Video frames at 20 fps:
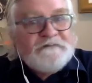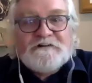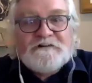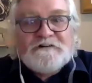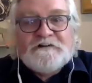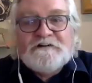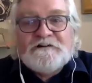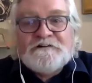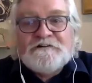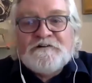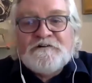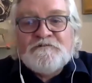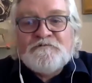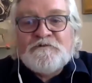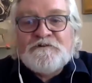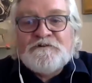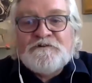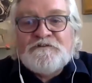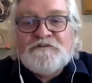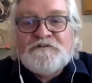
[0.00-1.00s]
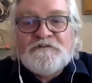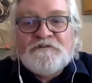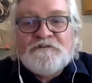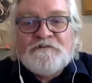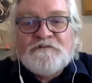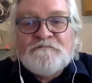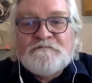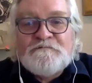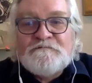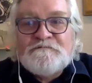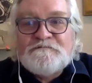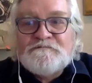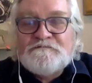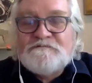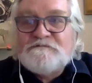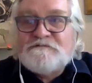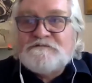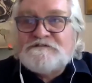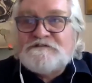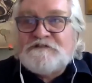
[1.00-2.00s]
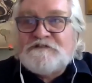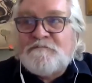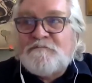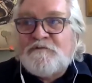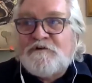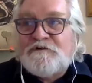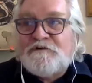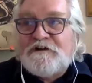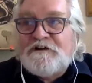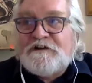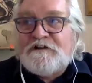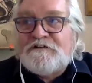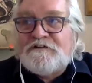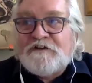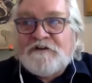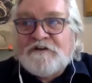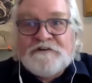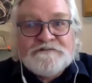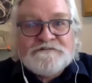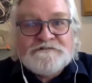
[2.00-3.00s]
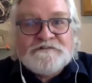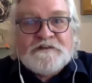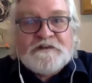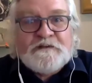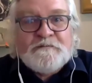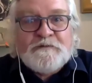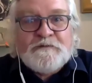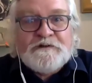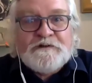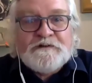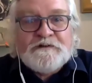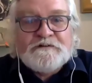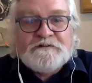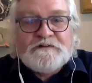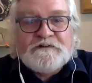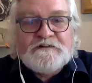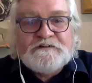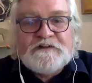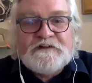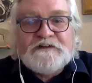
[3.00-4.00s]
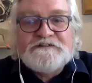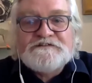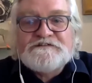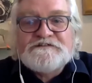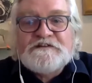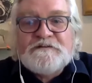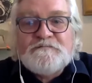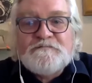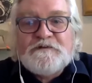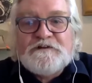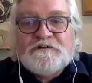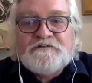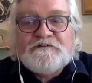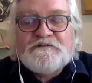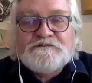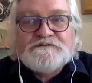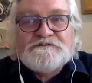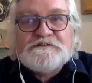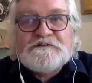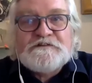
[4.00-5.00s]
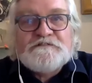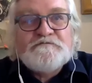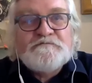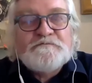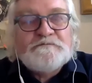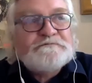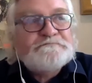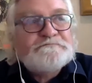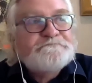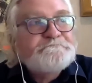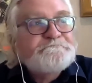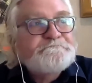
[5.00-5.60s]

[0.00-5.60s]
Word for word: I, I don't want to step on any toes there, but it, it does seem inconceivable